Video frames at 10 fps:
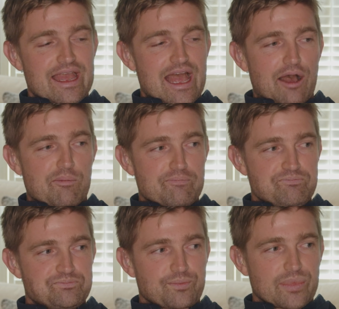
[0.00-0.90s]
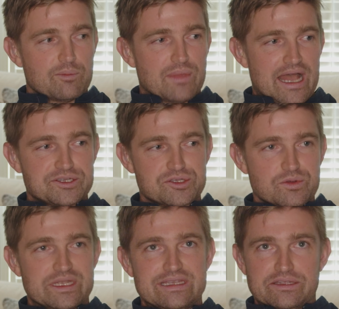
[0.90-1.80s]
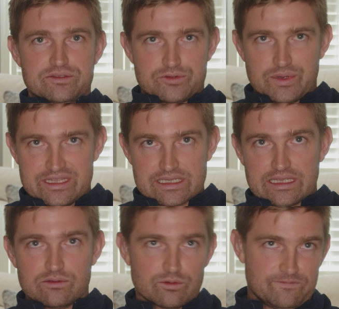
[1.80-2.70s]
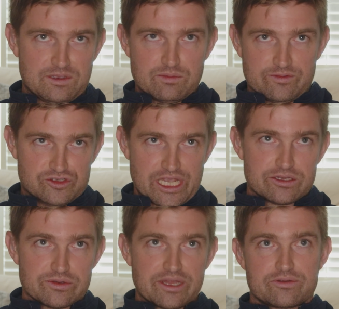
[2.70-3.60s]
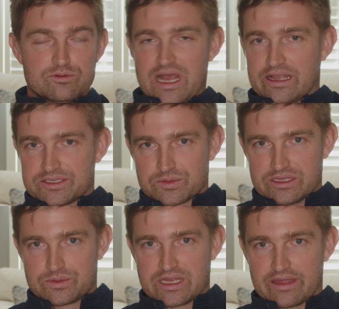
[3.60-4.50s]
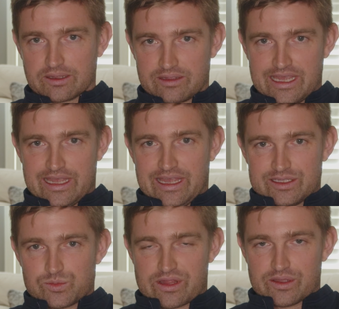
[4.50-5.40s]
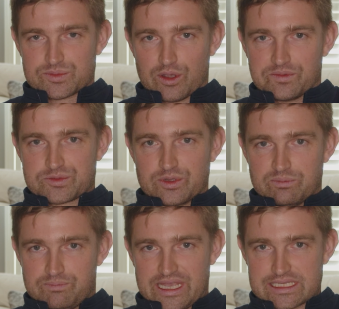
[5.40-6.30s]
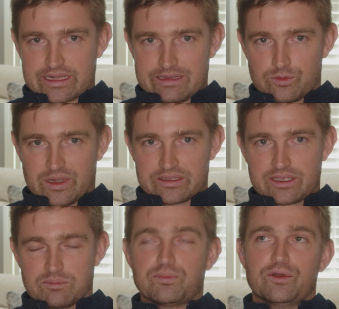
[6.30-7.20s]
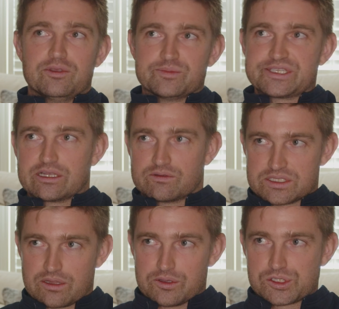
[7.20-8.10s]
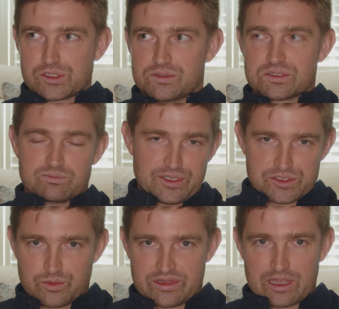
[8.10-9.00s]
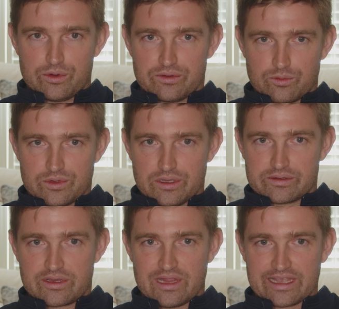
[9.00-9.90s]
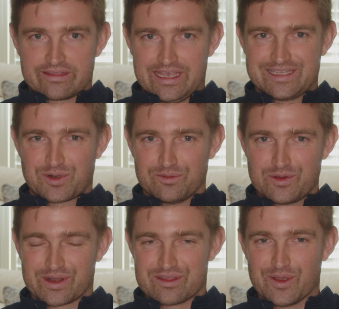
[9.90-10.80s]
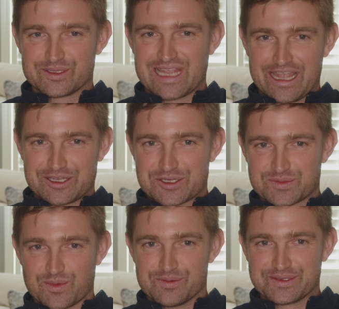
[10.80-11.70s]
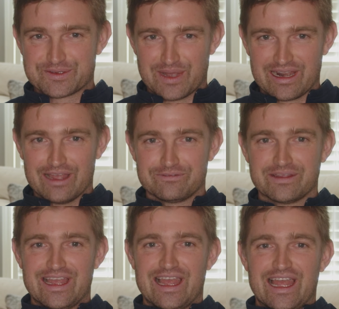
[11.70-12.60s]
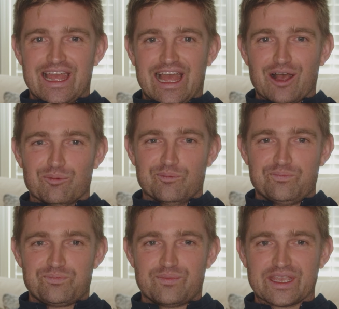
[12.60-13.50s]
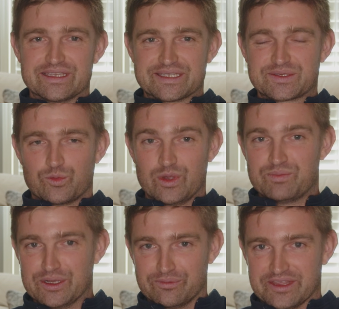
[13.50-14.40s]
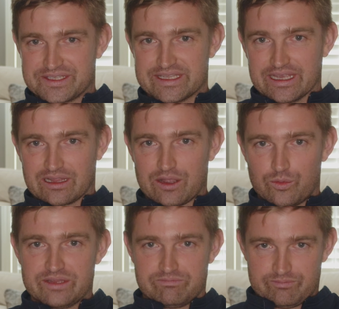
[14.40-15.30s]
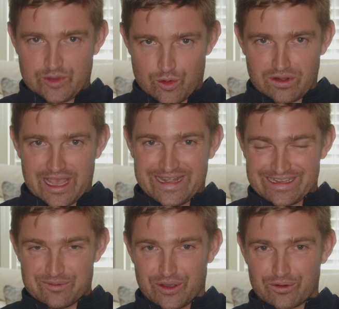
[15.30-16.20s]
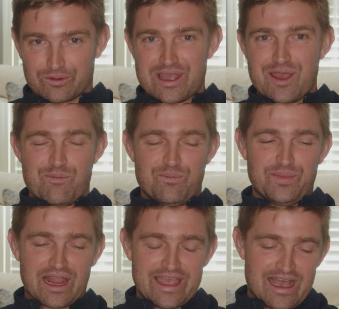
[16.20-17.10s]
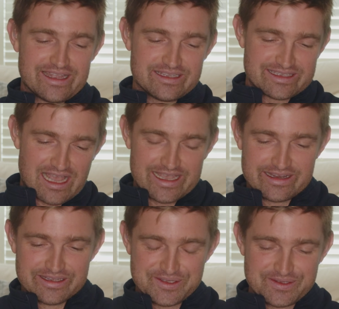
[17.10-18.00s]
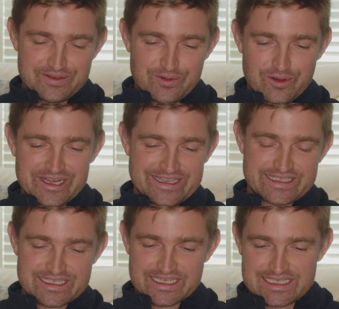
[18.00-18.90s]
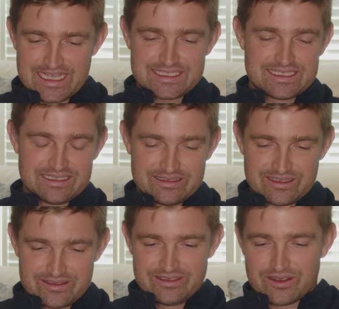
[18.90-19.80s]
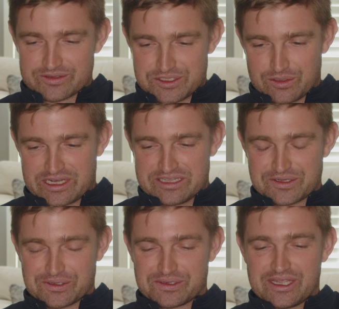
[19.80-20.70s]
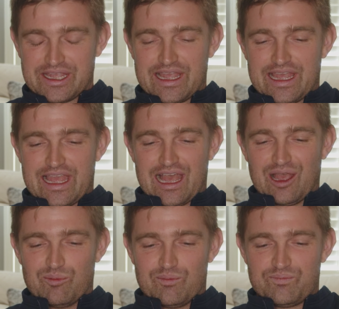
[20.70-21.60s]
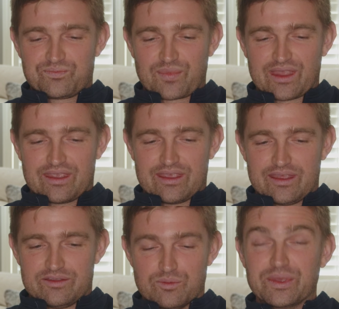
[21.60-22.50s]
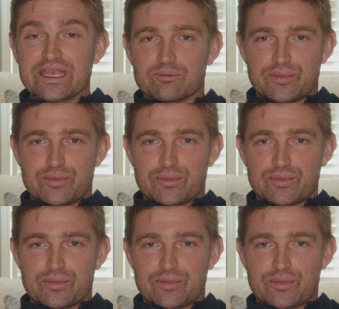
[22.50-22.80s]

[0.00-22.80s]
Um, March 2020, or January through March 2020, I think it's one of those moments where basically everyone can put themselves in those shoes and picture where they were in the world. Like, that's probably one of the most anxious moments of my life um, because we'd built this thing. Like, we'd caught lightning in a bottle, but I, I tied it or its success and continuity to, um, to being in